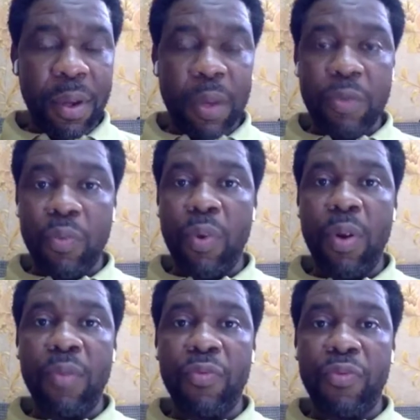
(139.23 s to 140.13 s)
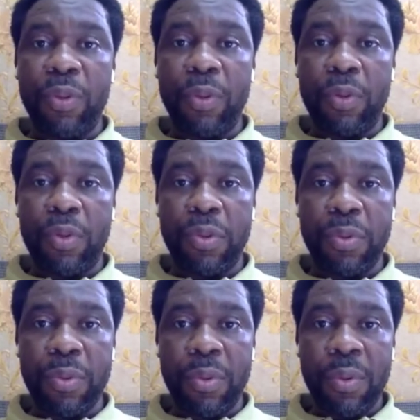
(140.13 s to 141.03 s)
It is wrong for you
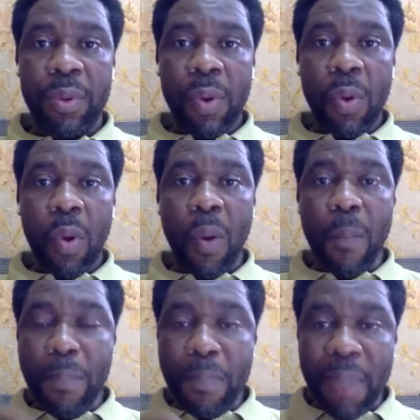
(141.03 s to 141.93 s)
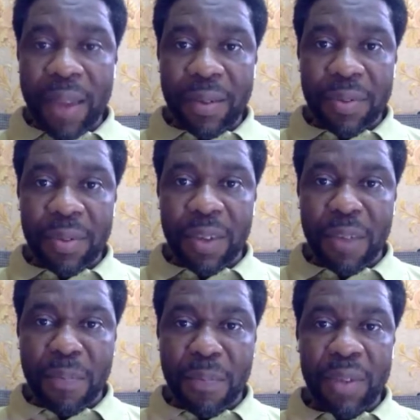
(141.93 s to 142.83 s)
to commence
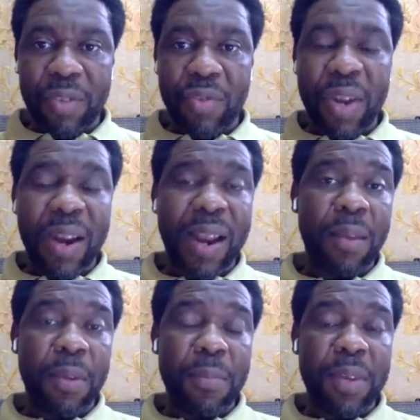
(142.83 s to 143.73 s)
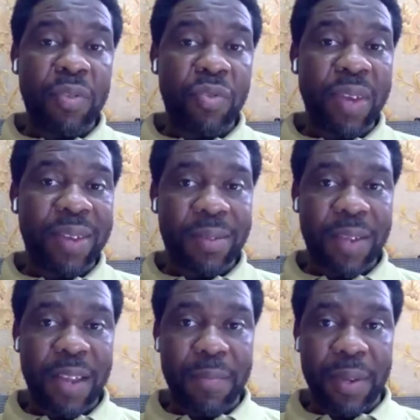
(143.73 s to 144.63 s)
a ministry, a ministry
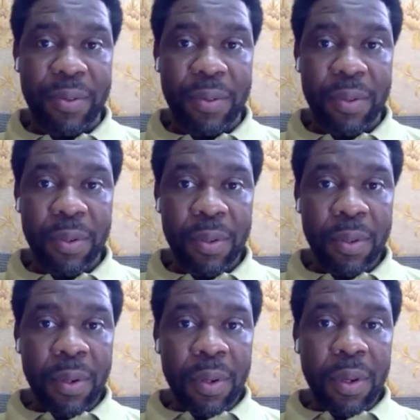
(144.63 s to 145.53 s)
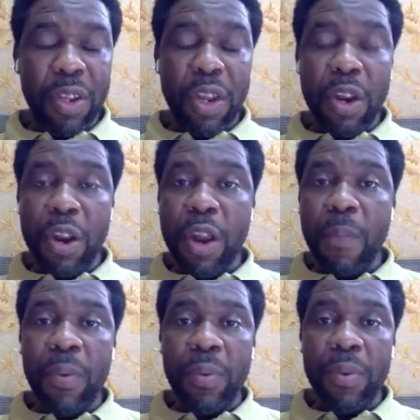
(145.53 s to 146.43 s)
assignment in a
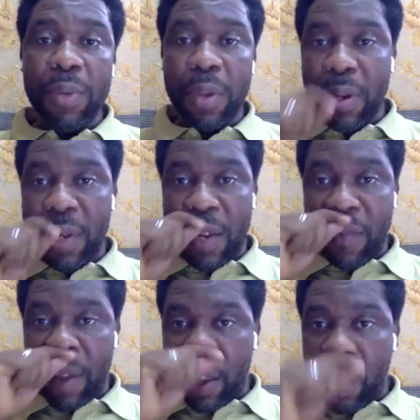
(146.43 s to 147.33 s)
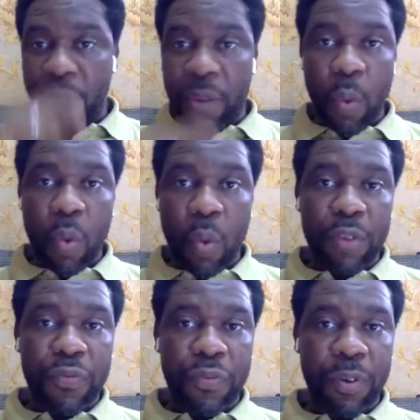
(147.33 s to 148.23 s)
neighborhood God never gave you a
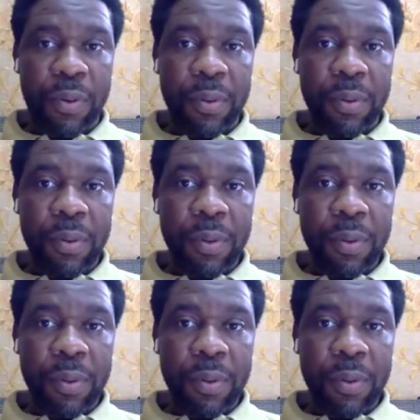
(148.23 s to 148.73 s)
word for.